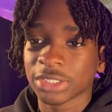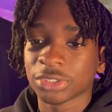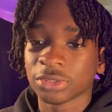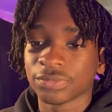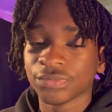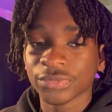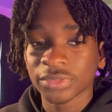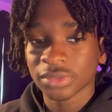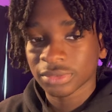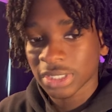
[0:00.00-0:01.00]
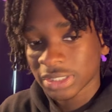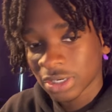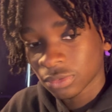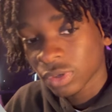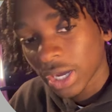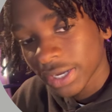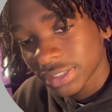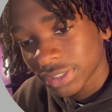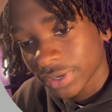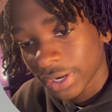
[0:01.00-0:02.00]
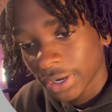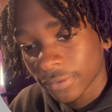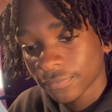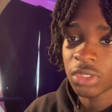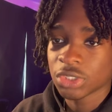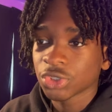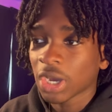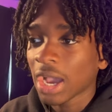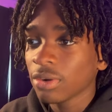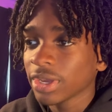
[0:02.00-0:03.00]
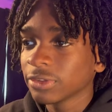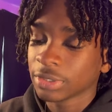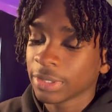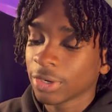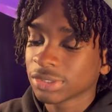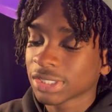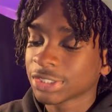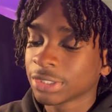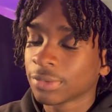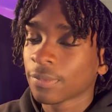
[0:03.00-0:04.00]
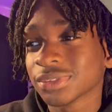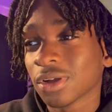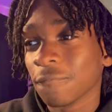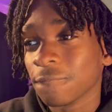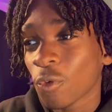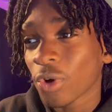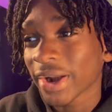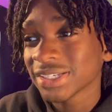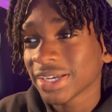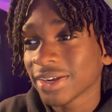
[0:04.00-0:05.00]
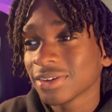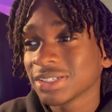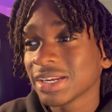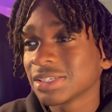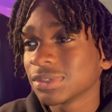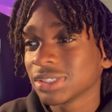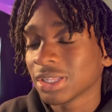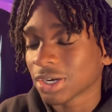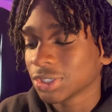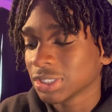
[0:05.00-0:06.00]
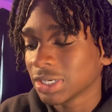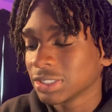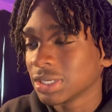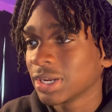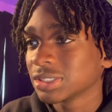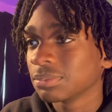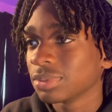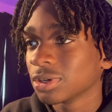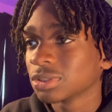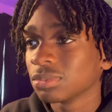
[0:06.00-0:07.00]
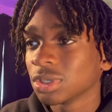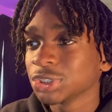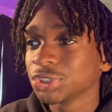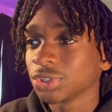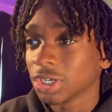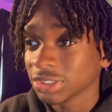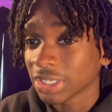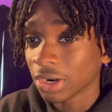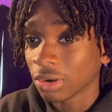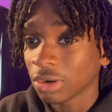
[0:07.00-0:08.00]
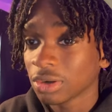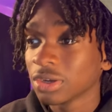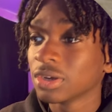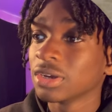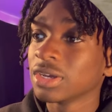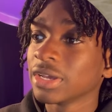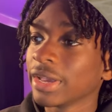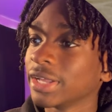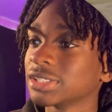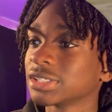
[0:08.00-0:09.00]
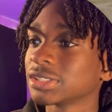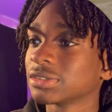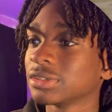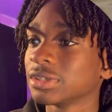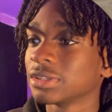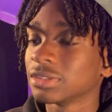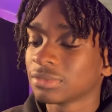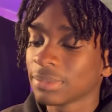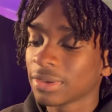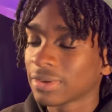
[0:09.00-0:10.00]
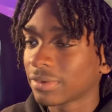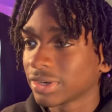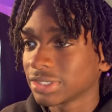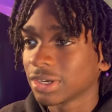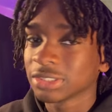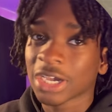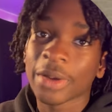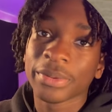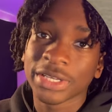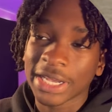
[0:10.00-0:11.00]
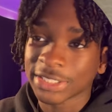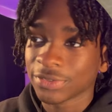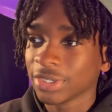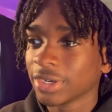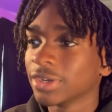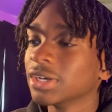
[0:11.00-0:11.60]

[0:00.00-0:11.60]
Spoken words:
So that's kind of what I can see right now. So I would give the hero section a 4 out of 10 because it is missing a lot of, it doesn't build much trust at all. It's maybe a 5 out of 10 because the copy is actually really good.